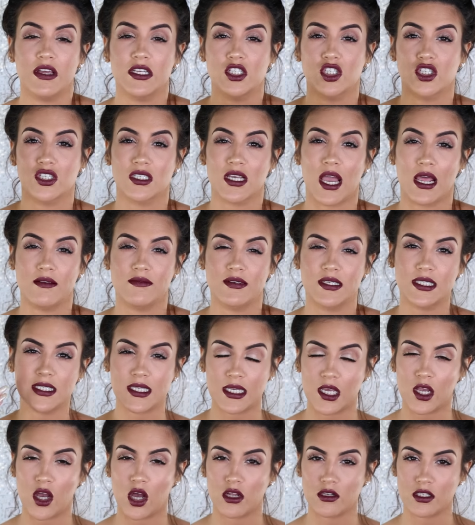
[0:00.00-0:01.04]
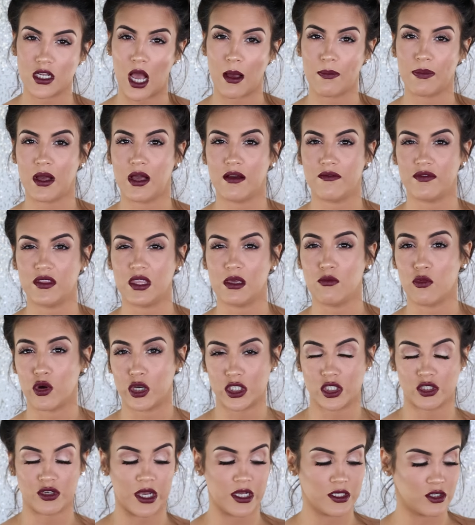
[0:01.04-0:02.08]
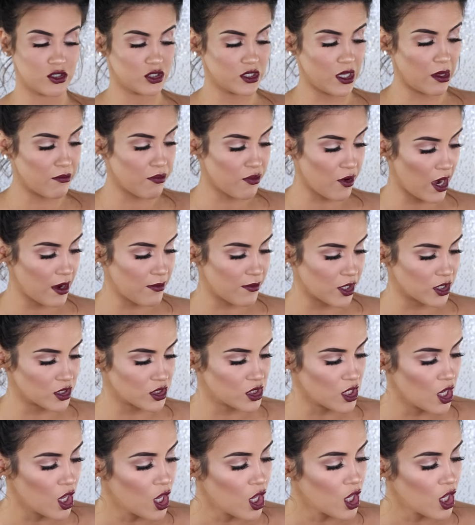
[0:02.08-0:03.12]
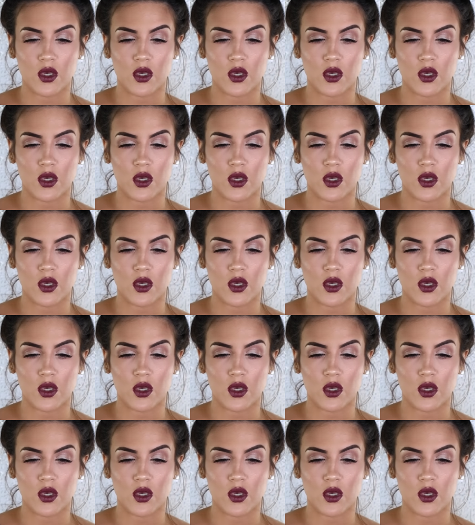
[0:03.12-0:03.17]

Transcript: It's just kind of sitting on top of the moisturizers and primers.